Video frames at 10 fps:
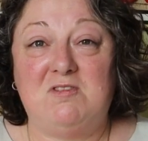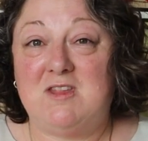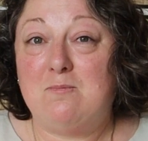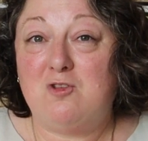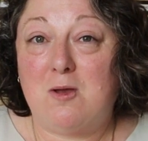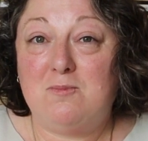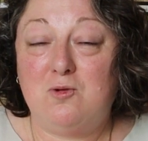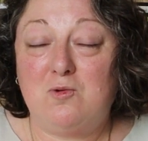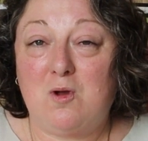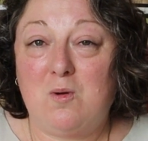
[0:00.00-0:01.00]

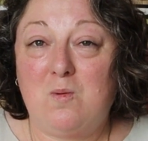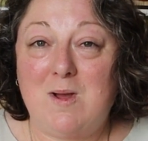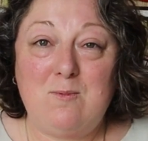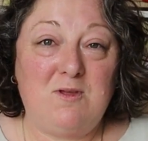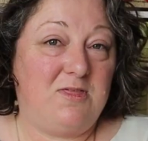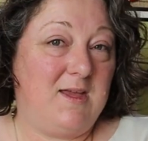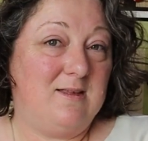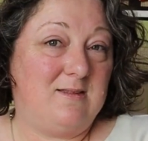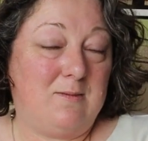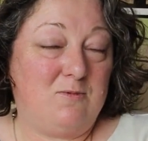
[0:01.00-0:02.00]
Sometimes you'll go away with
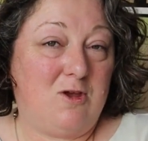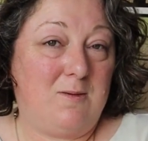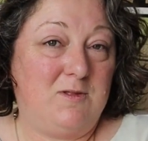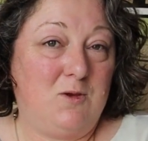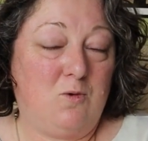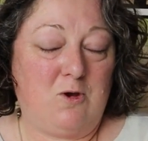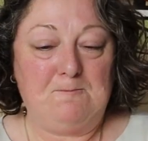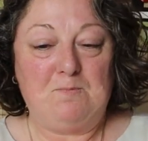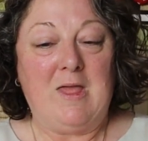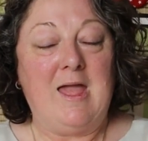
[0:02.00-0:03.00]
things, sometimes you
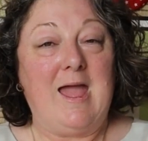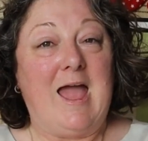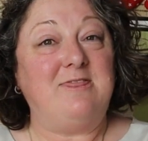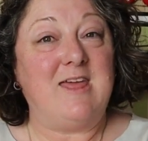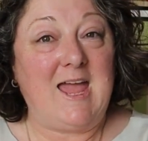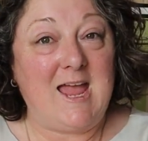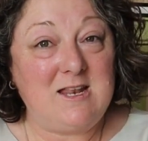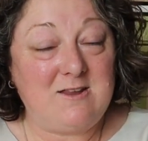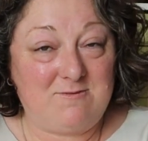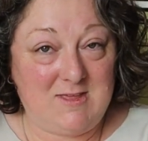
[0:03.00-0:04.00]
won't. At the
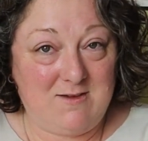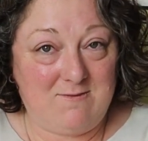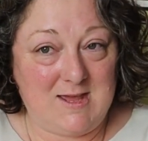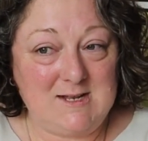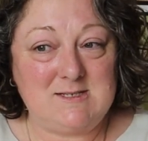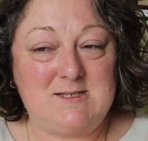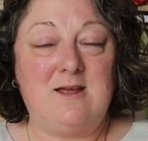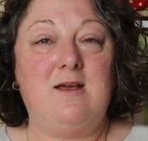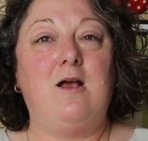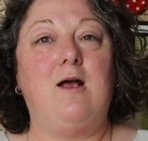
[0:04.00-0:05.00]
end of the event,
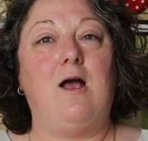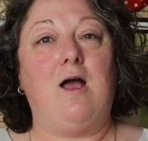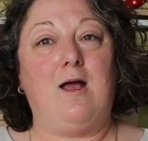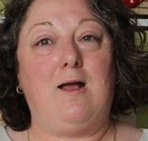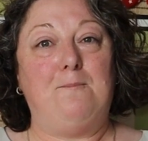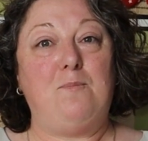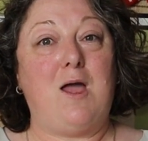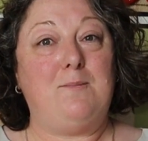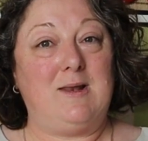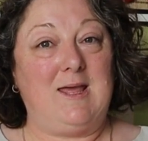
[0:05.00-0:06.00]

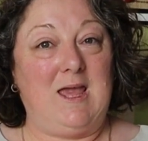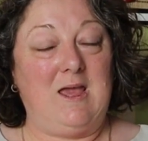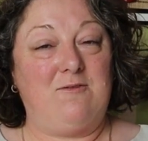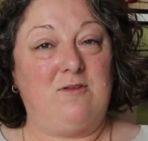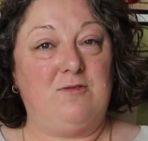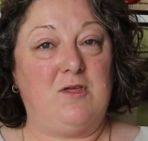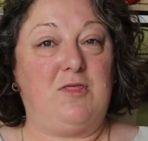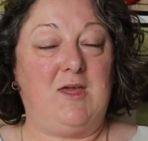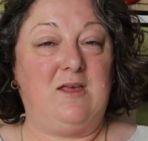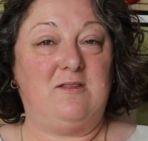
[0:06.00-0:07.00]
I believe the
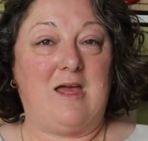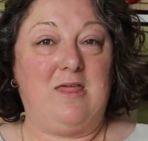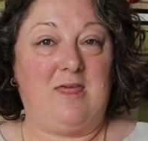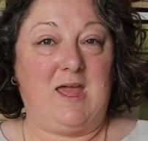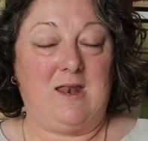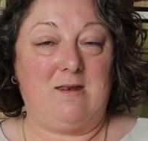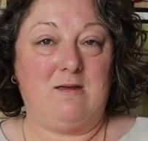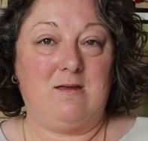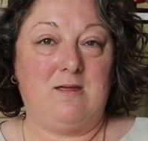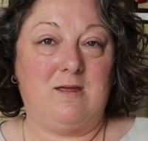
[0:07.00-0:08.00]
things are
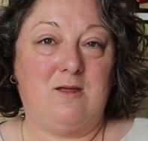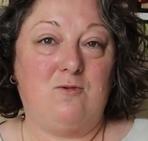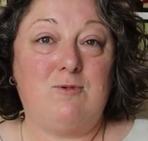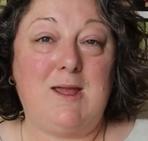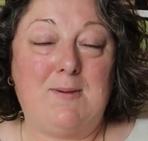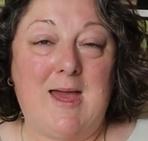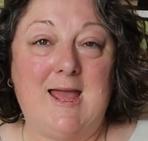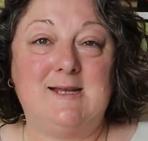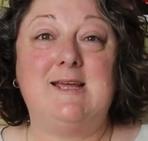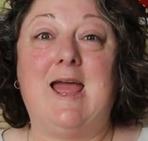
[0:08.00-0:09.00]
then
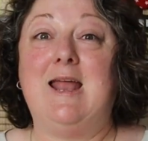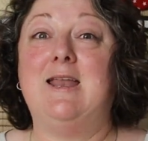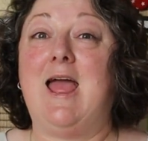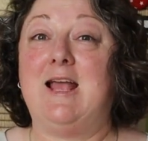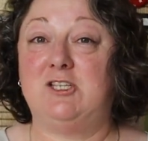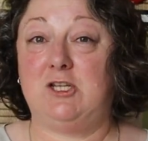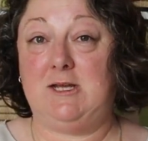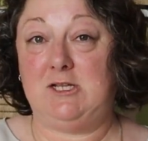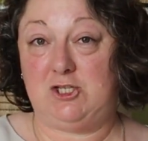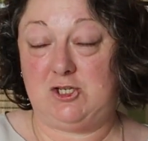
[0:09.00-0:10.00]
repacked and
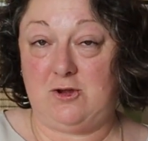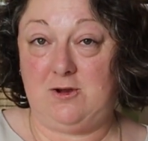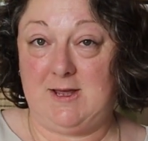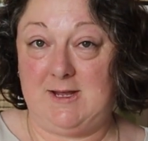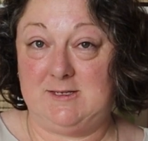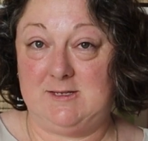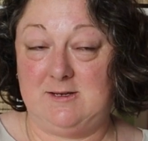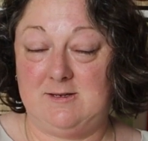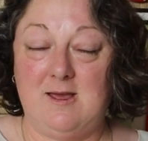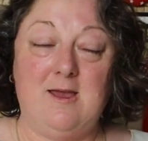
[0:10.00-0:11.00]
actually
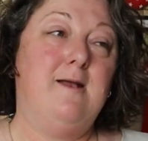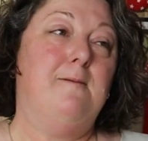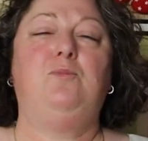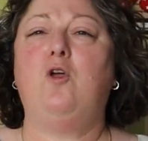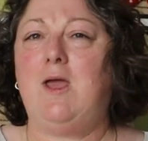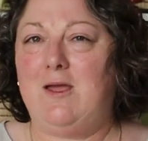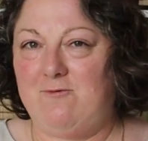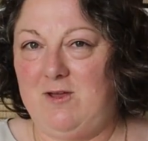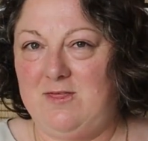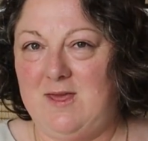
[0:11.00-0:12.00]
donated. Not
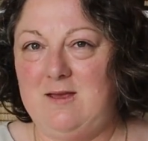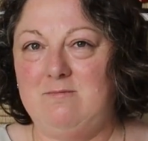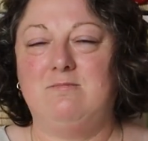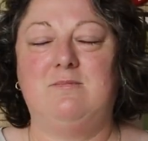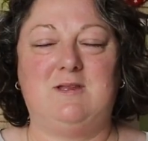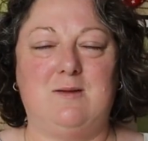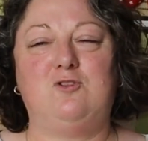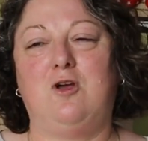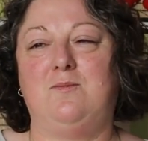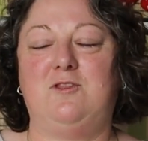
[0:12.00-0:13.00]
everything.
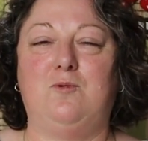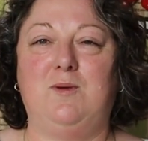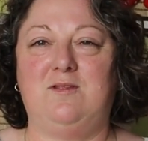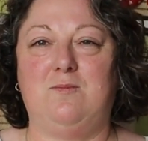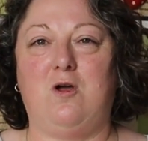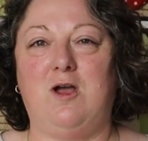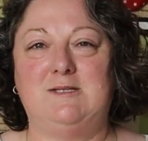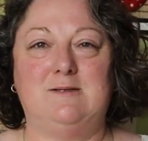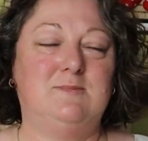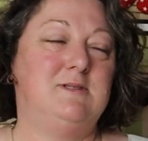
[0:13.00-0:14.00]
Sometimes there'll be some
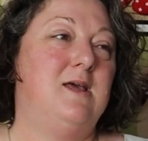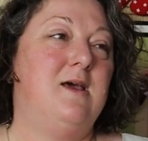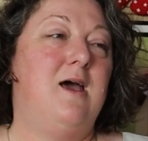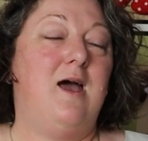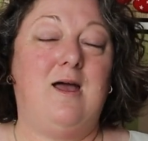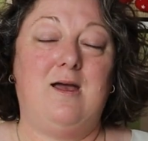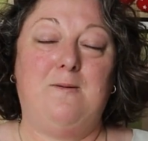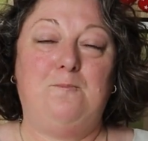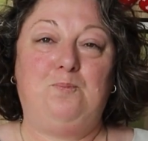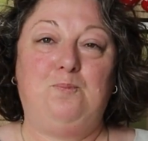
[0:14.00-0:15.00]
items,
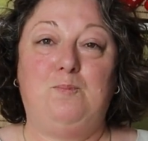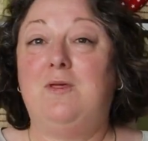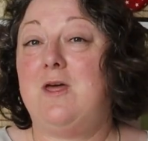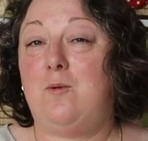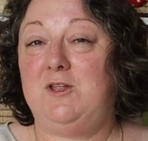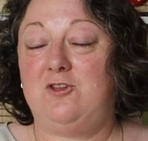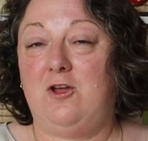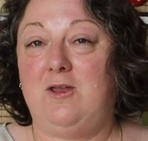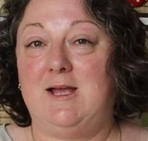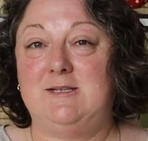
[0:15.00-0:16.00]
but they'll be
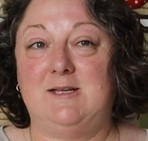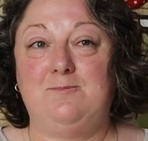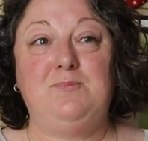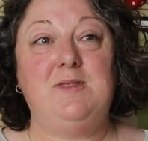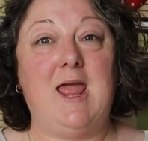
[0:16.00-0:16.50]
donated.